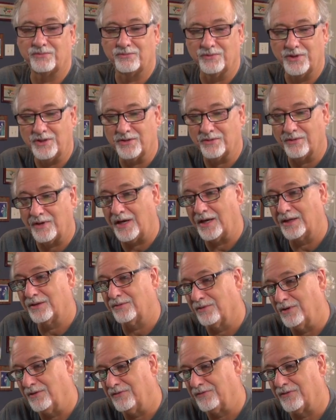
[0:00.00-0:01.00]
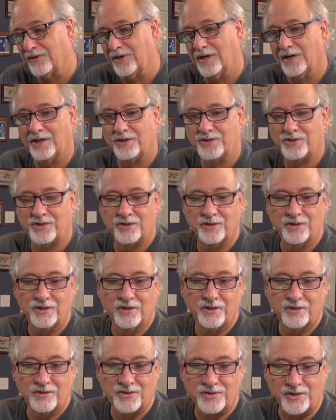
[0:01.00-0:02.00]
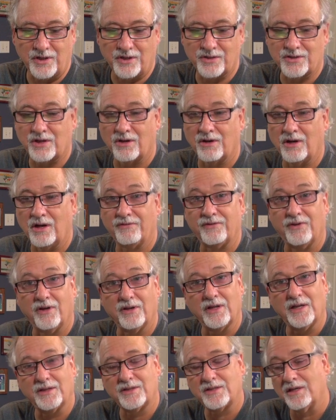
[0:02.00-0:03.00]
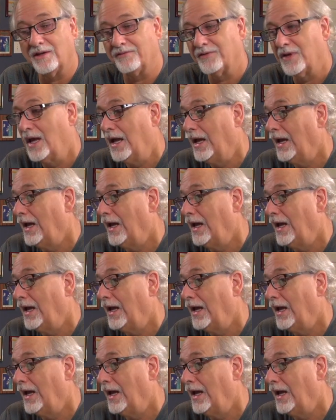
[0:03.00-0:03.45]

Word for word: redirect, refresh, CSRF, all that stuff,